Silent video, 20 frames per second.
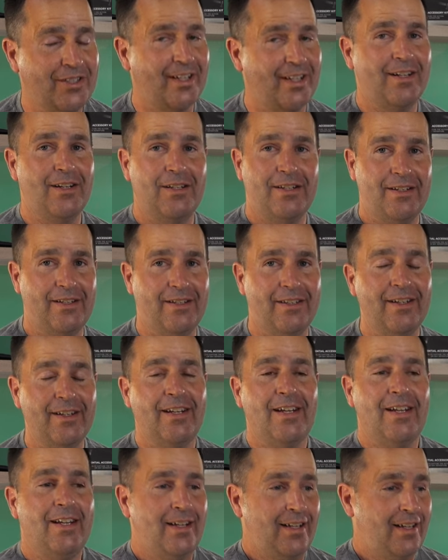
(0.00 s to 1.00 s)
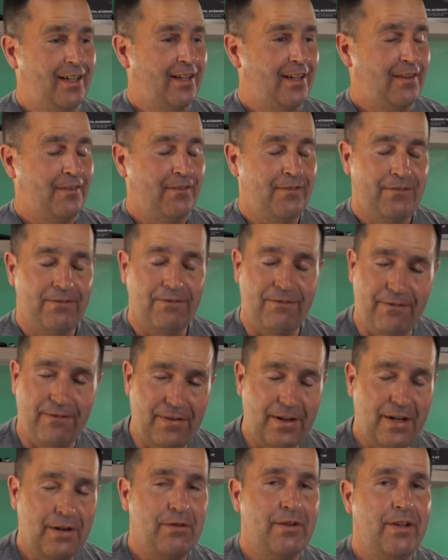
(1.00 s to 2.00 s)
I gotta tell you,
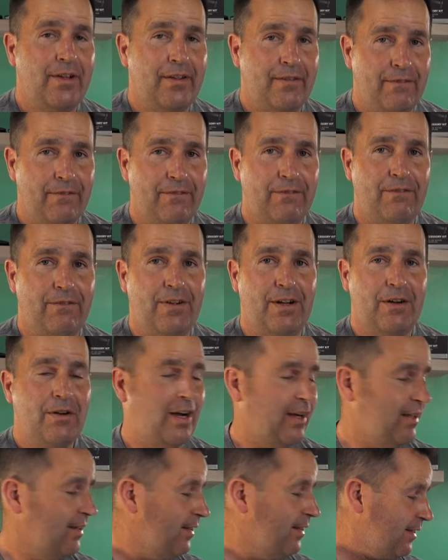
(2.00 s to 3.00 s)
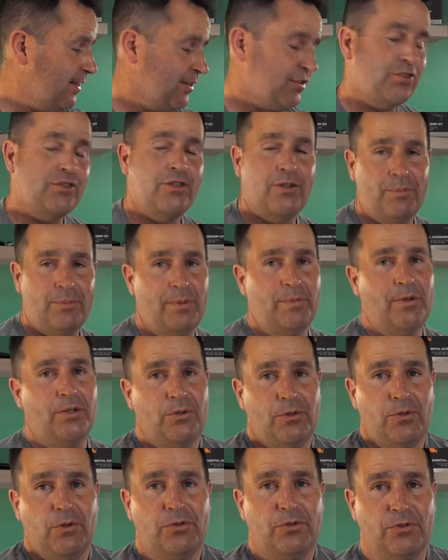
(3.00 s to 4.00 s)
this is gonna be my
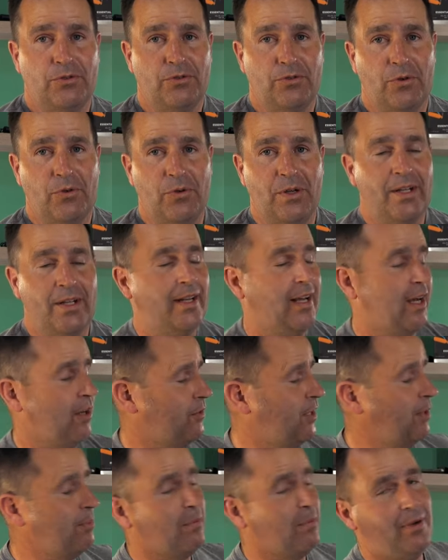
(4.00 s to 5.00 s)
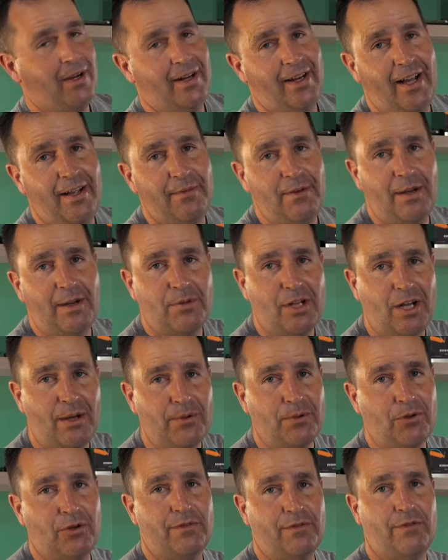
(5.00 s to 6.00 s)
new go-to drone. Now, keep in mind, I'm
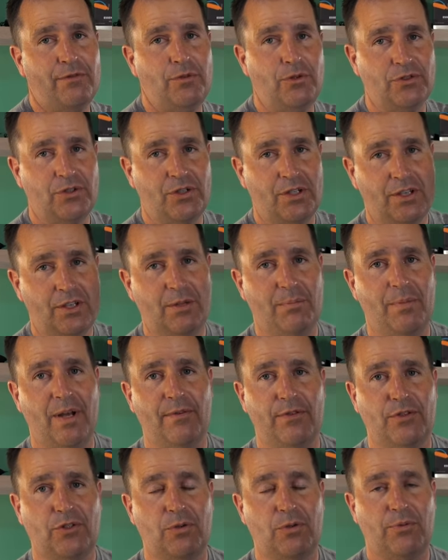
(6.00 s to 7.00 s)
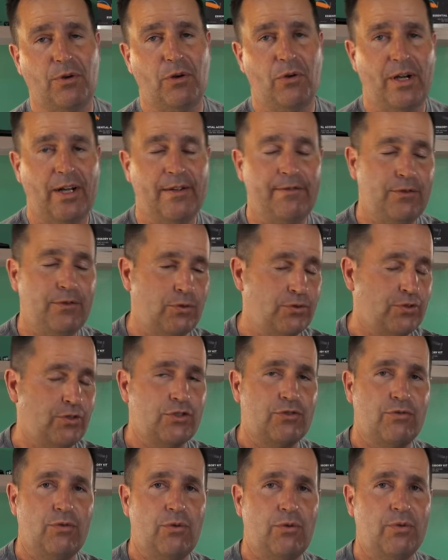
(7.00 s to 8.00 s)
coming off of using the Mavic 2 Pro. I've used
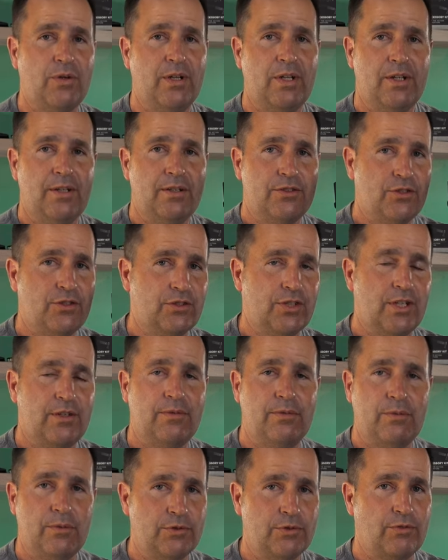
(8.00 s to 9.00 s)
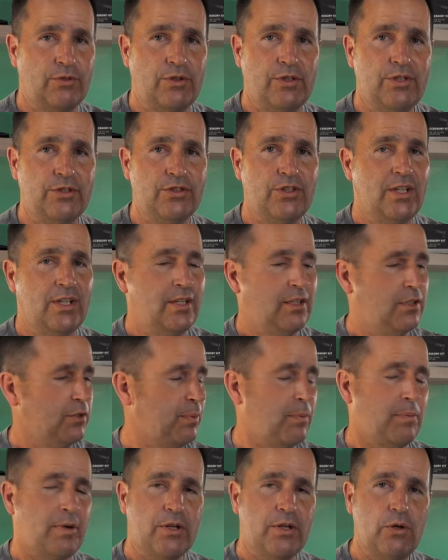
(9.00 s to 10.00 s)
this drone since it was released. It's
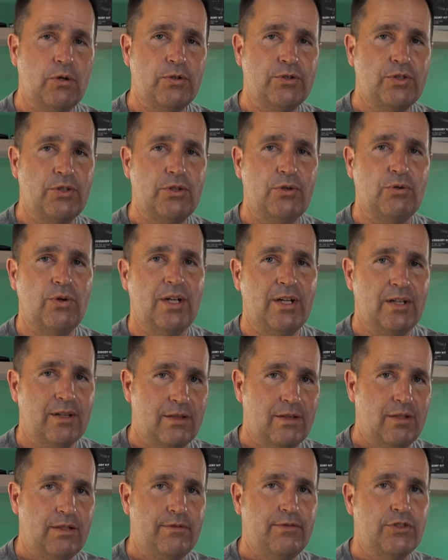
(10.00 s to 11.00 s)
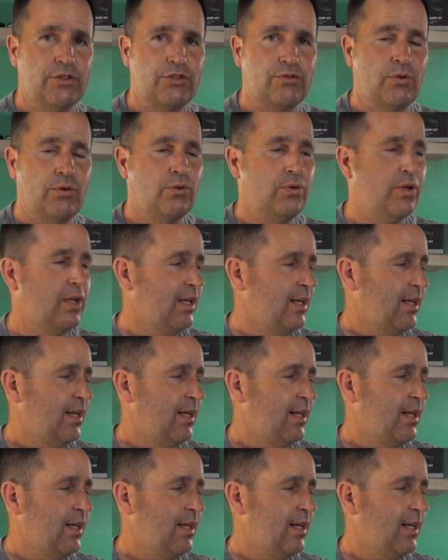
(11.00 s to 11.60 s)
been my go-to, love this drone.